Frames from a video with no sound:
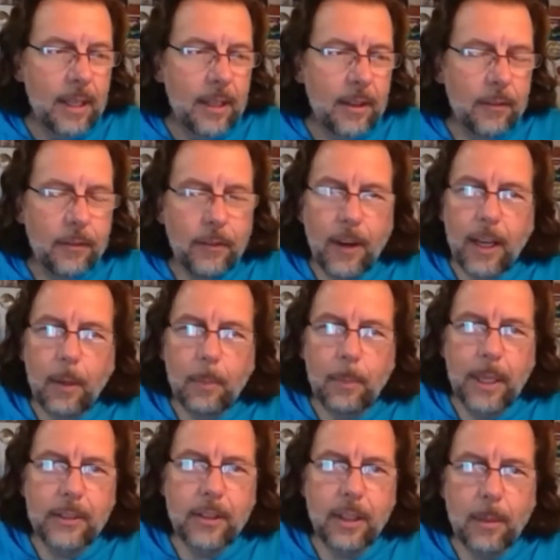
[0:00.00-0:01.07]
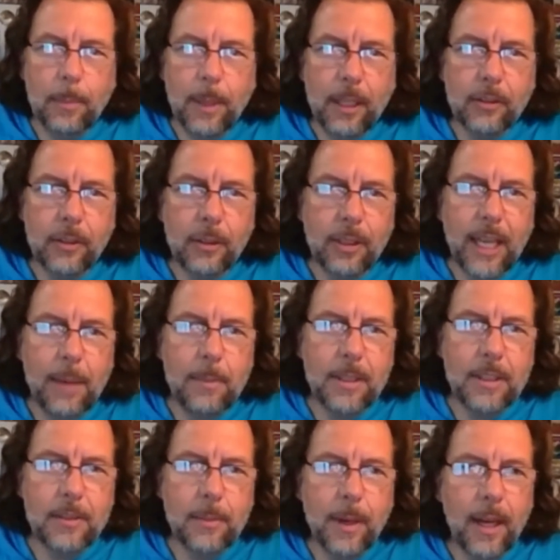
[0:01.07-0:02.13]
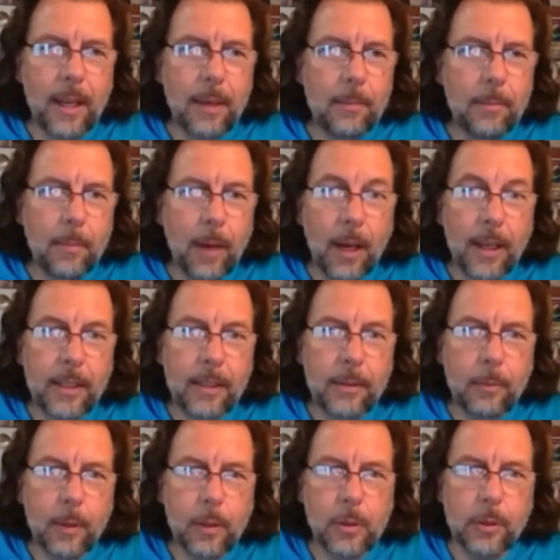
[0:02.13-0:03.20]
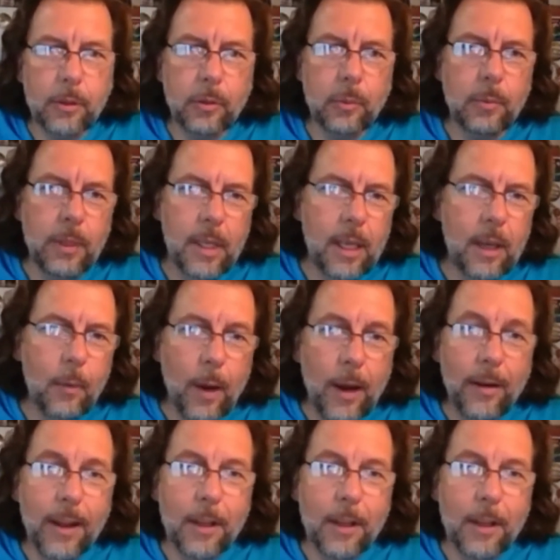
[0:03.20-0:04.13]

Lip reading: the final piece of the puzzle came into my mind, which was where I